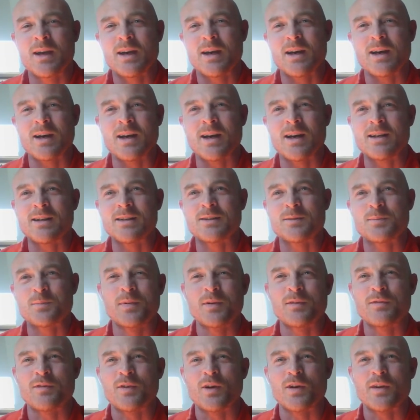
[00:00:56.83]
And
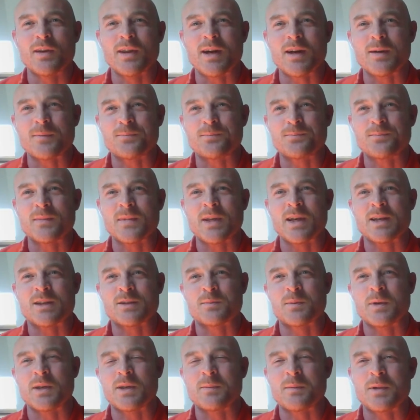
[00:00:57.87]
before that, I've
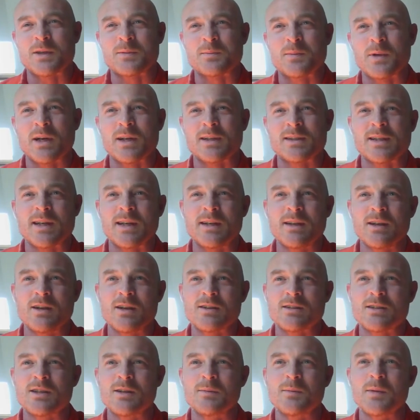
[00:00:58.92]
spent the best part of 10
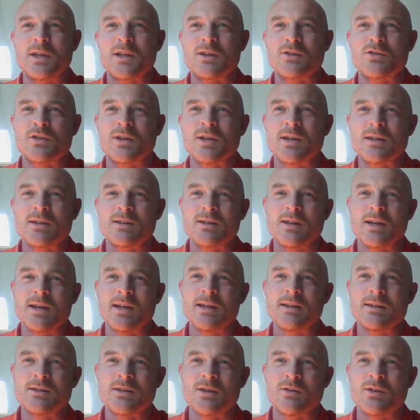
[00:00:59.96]
years in the military
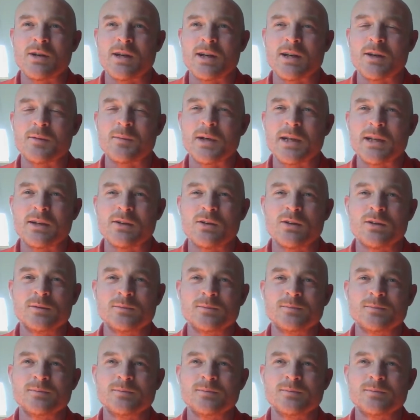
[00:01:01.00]
in 29 Commando.